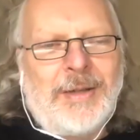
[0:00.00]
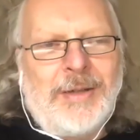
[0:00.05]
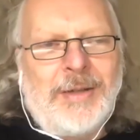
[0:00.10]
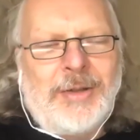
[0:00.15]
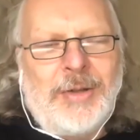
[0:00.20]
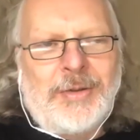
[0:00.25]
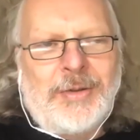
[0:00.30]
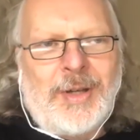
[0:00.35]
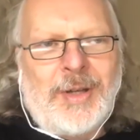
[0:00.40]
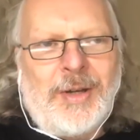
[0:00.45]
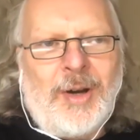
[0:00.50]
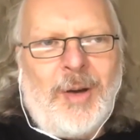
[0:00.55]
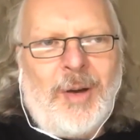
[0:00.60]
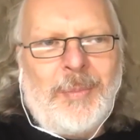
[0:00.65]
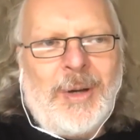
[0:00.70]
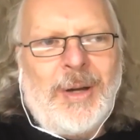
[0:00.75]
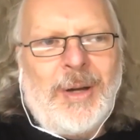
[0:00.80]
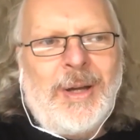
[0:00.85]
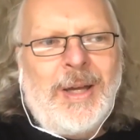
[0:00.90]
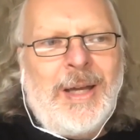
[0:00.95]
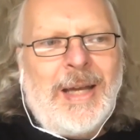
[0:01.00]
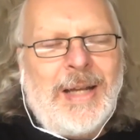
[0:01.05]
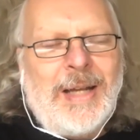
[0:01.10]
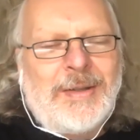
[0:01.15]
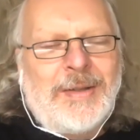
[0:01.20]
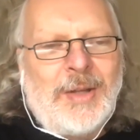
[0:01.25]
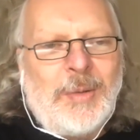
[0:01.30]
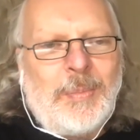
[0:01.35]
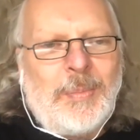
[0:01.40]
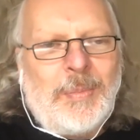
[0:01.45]
as you say, Amer,
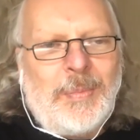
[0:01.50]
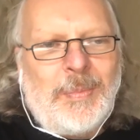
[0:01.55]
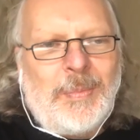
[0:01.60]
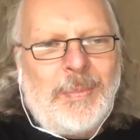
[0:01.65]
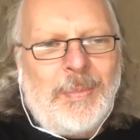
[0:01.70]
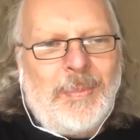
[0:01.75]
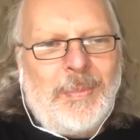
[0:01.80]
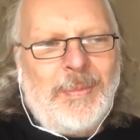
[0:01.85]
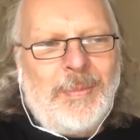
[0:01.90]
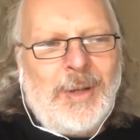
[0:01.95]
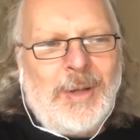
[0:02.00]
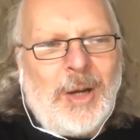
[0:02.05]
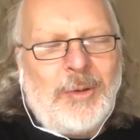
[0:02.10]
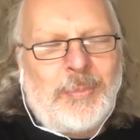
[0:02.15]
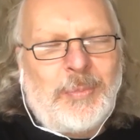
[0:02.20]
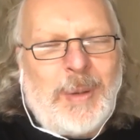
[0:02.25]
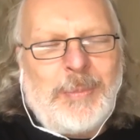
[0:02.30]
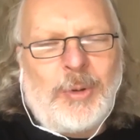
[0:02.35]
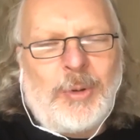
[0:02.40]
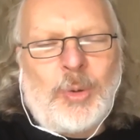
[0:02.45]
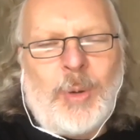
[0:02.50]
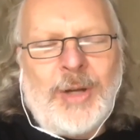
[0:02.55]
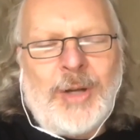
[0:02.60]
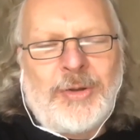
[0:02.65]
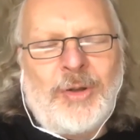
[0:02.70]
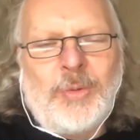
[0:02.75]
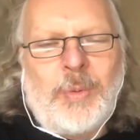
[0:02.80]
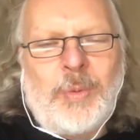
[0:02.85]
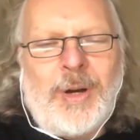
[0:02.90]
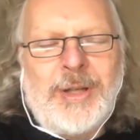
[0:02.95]
is that, you know, as people
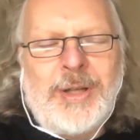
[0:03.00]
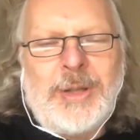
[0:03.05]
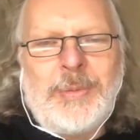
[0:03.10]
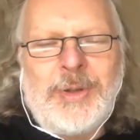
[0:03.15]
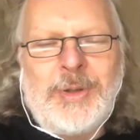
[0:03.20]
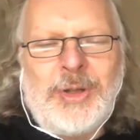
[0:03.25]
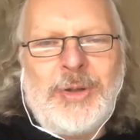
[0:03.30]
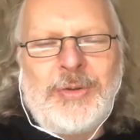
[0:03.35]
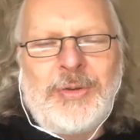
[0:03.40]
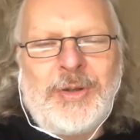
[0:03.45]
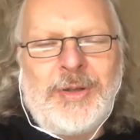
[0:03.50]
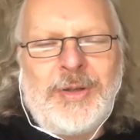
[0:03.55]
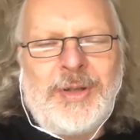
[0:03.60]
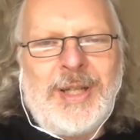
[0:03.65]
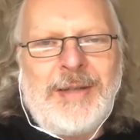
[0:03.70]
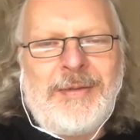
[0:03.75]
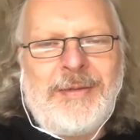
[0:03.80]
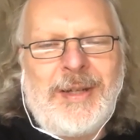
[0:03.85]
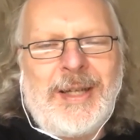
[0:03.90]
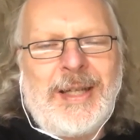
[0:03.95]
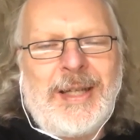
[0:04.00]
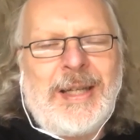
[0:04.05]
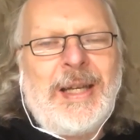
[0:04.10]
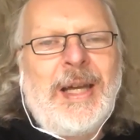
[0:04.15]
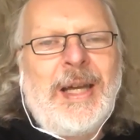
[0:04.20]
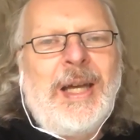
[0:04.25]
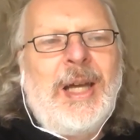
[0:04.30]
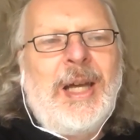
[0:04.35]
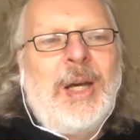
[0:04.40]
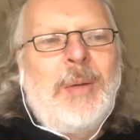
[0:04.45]
questioned why you would use the TV,
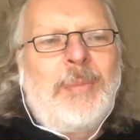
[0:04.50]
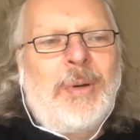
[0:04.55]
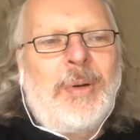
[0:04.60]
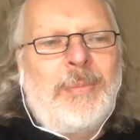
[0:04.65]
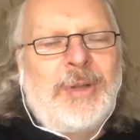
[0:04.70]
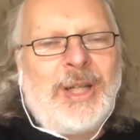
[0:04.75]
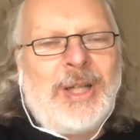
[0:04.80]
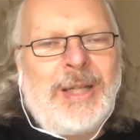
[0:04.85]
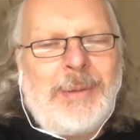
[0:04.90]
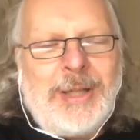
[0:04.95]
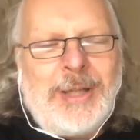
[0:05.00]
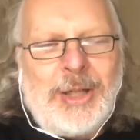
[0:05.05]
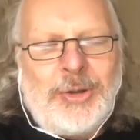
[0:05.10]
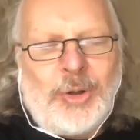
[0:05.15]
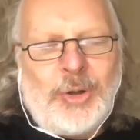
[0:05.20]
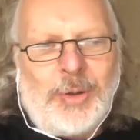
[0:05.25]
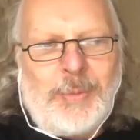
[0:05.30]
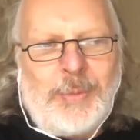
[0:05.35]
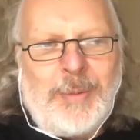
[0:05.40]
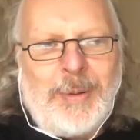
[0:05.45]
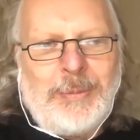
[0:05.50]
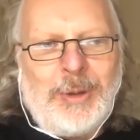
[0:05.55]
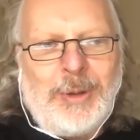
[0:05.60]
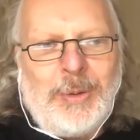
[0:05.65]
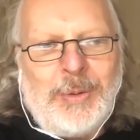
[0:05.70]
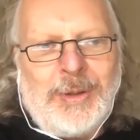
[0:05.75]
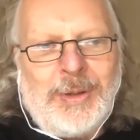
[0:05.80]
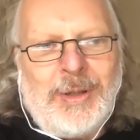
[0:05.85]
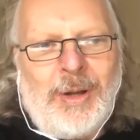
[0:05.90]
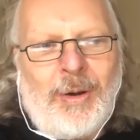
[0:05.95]
but particularly when you're talking with people
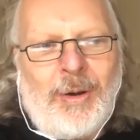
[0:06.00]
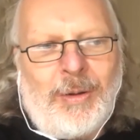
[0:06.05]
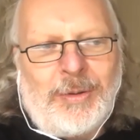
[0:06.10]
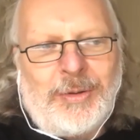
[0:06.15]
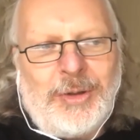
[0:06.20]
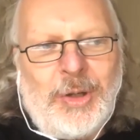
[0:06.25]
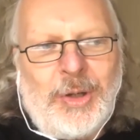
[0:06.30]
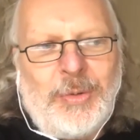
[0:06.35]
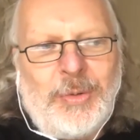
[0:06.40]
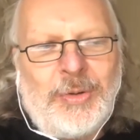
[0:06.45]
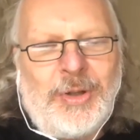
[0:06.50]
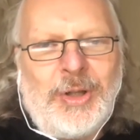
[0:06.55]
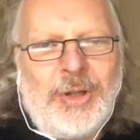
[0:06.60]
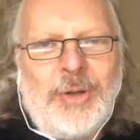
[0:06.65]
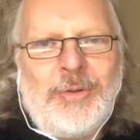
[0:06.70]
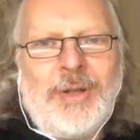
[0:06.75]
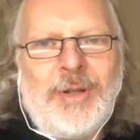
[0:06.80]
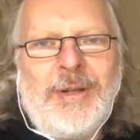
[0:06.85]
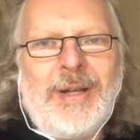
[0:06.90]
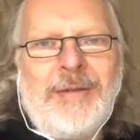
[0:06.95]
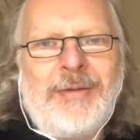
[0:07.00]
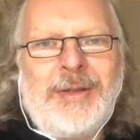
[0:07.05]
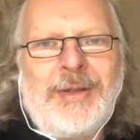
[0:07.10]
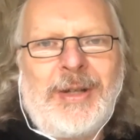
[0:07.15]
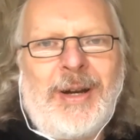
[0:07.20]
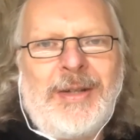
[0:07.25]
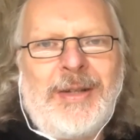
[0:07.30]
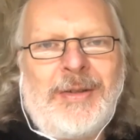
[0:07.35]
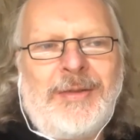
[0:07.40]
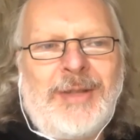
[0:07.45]
who are not used to using the
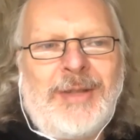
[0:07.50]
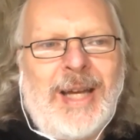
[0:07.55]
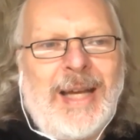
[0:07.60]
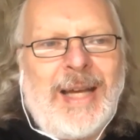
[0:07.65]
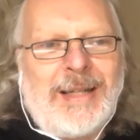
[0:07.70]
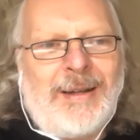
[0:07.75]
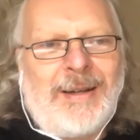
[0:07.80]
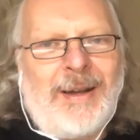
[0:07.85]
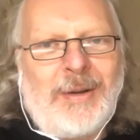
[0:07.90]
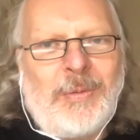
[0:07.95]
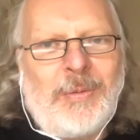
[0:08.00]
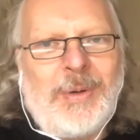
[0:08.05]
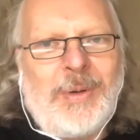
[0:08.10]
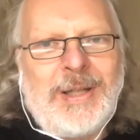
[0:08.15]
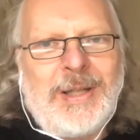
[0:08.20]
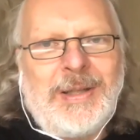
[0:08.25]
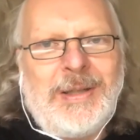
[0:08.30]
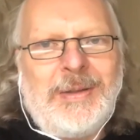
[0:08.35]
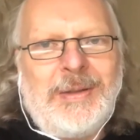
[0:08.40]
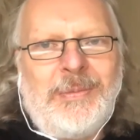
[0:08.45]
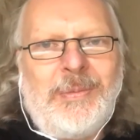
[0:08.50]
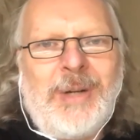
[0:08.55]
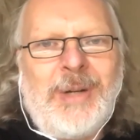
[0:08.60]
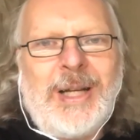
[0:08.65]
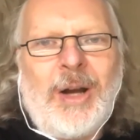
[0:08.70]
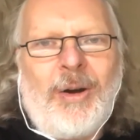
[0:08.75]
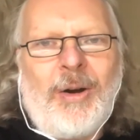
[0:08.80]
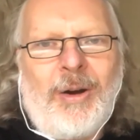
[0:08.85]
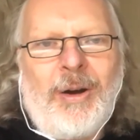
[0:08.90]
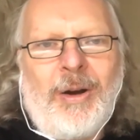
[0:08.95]
different kinds of tech like we
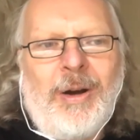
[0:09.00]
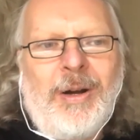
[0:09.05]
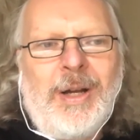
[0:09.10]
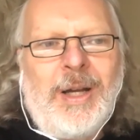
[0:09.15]
are,